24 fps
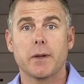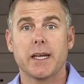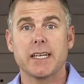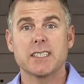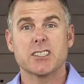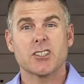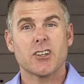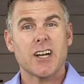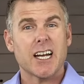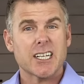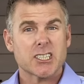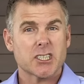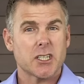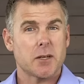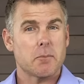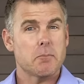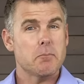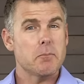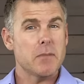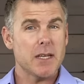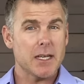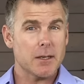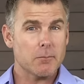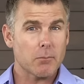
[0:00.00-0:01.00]
base are actually
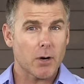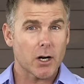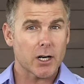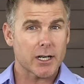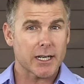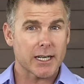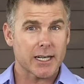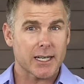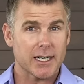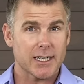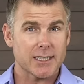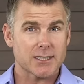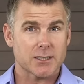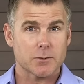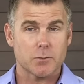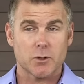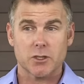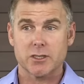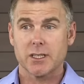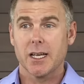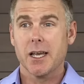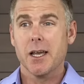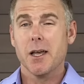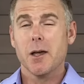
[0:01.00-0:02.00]
mid-market
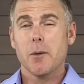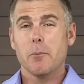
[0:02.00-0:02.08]
customers,